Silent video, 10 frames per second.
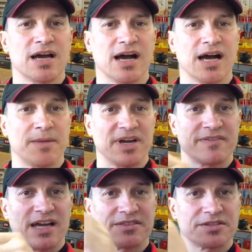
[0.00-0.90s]
I've
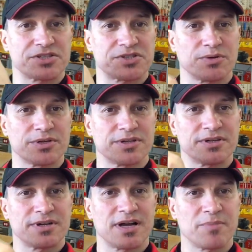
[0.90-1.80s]
got the
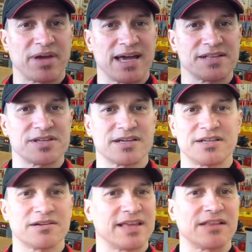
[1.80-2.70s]
shorter pads on
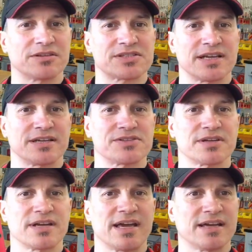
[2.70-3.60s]
here. That looks like it's
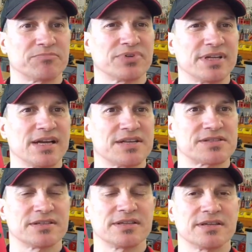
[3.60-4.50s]
going to hang pretty
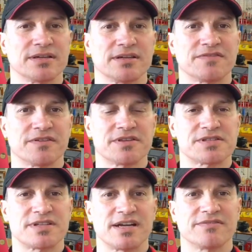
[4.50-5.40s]
nicely for
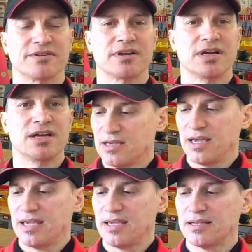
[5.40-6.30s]
this diver.
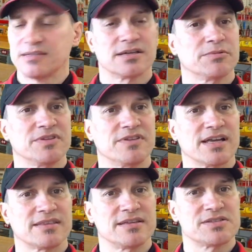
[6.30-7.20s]
And we've
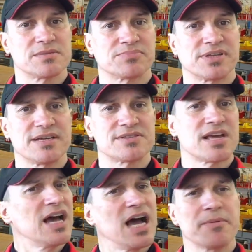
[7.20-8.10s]
got these in place.
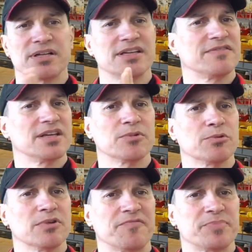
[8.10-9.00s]
I'm going to leave them in a
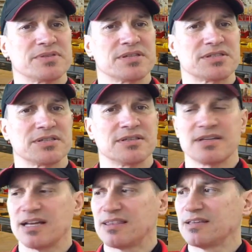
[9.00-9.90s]
rough position
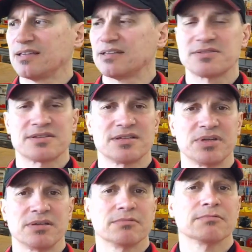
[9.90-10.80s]
that I think is going to
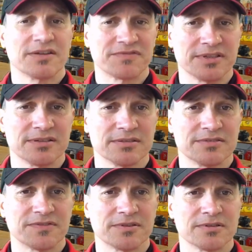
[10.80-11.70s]
be roughly
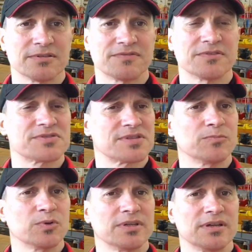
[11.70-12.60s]
good for
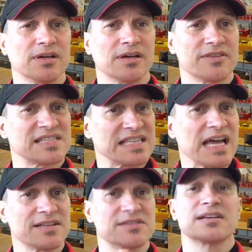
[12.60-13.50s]
someone the
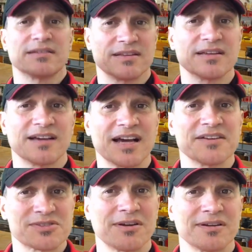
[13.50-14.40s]
size that I
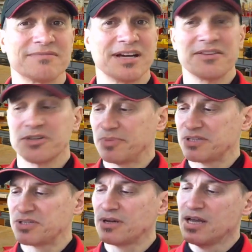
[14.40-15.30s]
saw on their
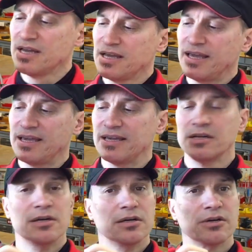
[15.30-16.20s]
picture. And
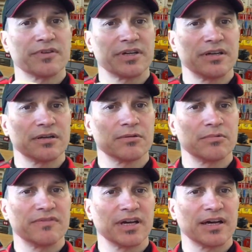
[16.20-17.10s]
over here
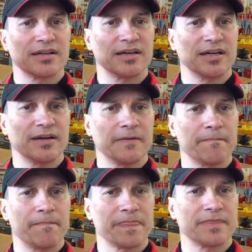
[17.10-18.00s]
we've got a
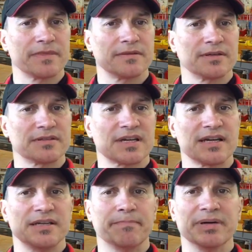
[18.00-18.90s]

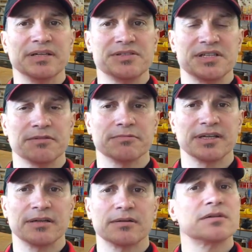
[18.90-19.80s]
tied bungee
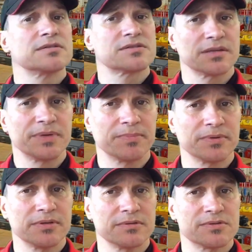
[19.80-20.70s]
ring. Some people
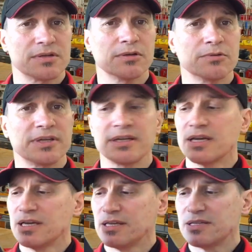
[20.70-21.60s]
use an O-ring.
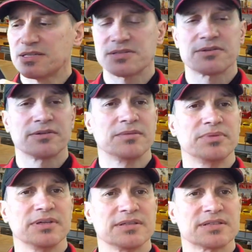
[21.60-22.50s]
This is going to
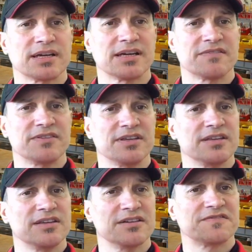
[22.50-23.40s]
be to have the
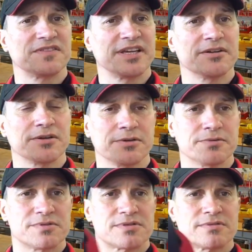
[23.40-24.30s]
inflator
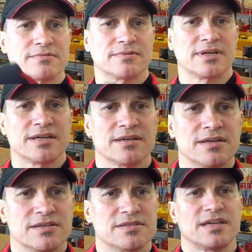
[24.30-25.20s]
hose, right?
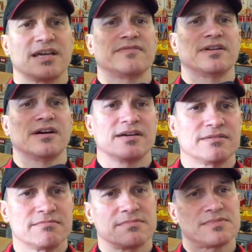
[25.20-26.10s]
To have it
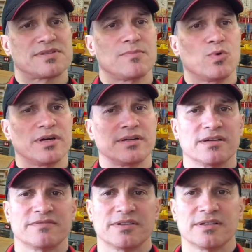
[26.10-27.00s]
on somewhat
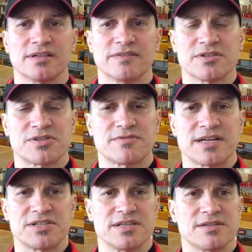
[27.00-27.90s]
of a
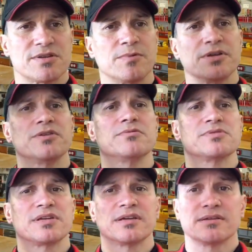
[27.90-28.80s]
stretchy, so when you're
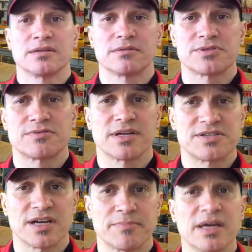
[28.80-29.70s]
using it, it'll
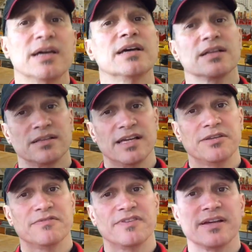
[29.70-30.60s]
stretch up, let
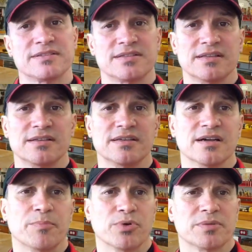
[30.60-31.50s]
you vent in the
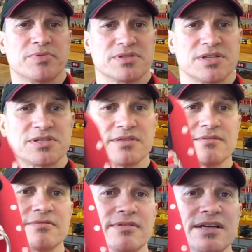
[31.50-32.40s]
upward position,
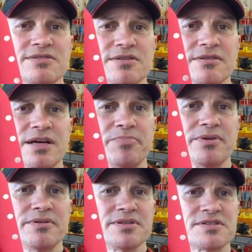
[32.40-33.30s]
right? So
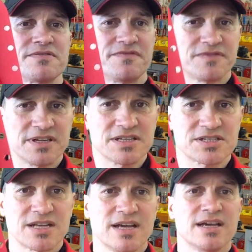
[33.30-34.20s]
upper is
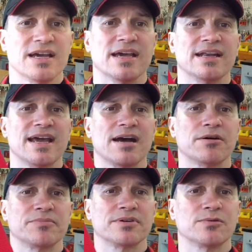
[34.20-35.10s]
finished, and now
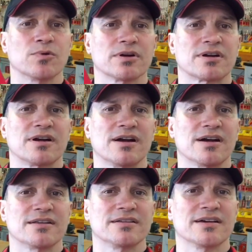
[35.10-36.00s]
I'm going to work
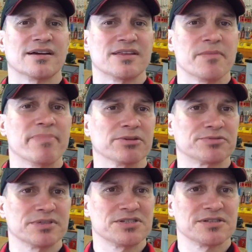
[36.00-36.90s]
on the
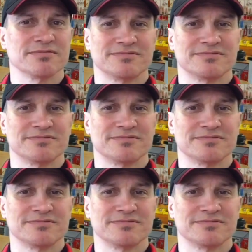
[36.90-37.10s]
belt region.